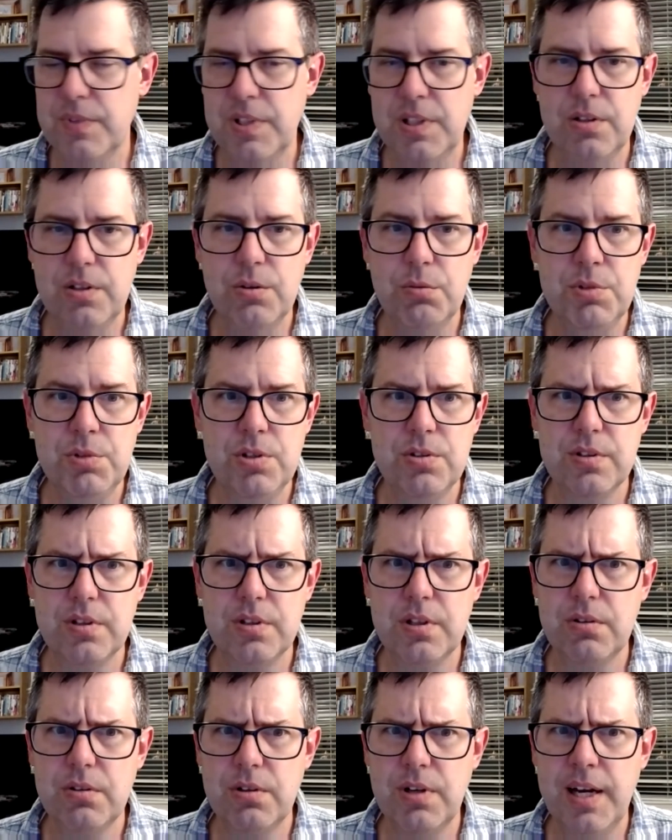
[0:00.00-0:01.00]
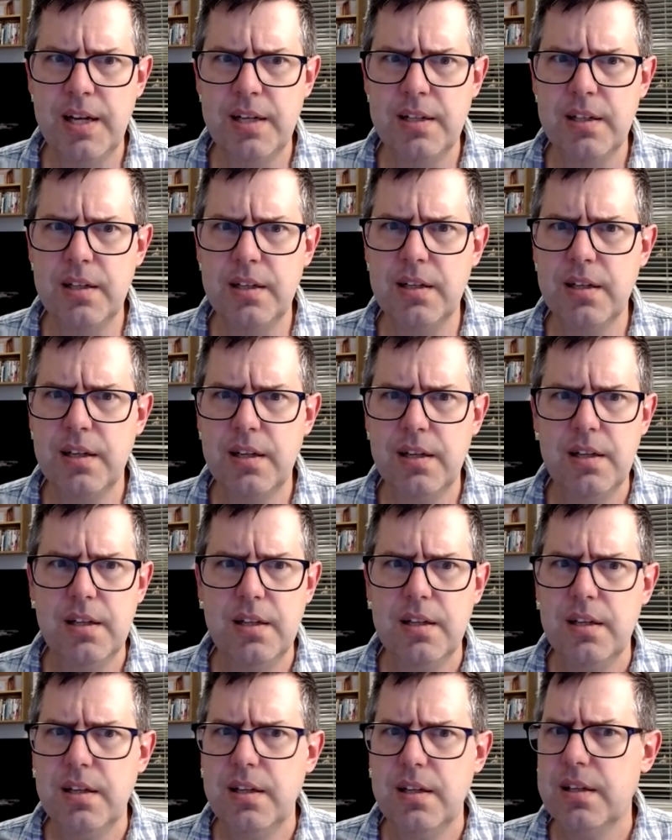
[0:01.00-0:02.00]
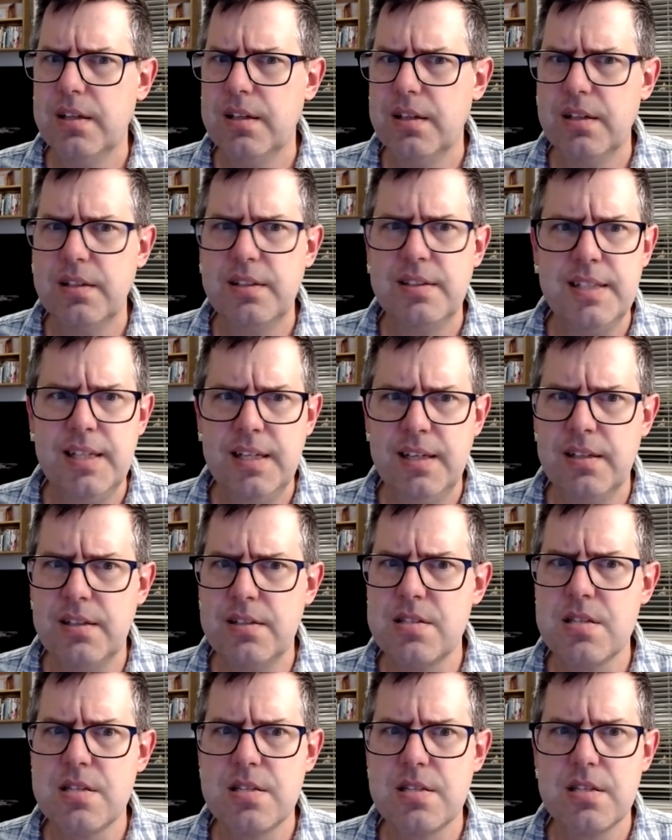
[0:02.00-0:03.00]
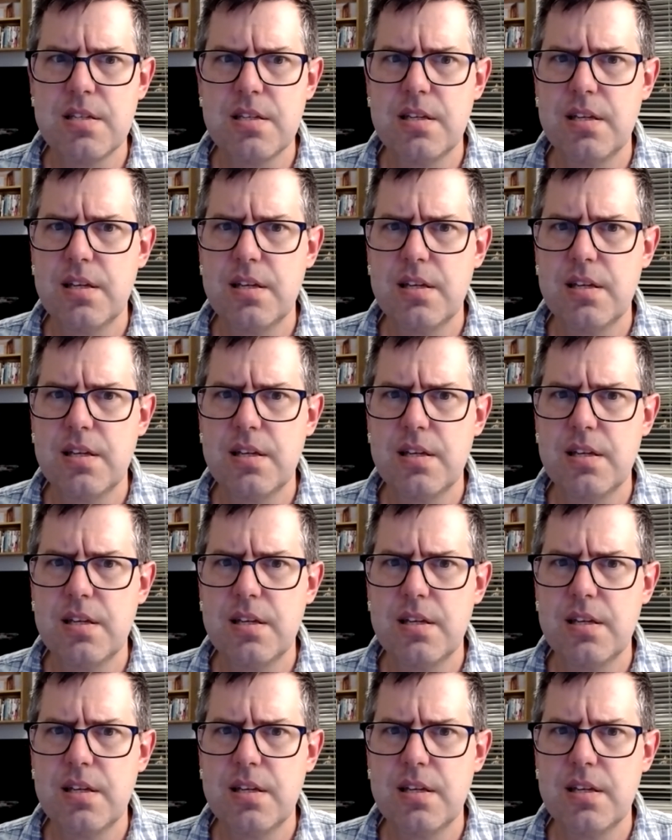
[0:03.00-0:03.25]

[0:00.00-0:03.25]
music or adding dance.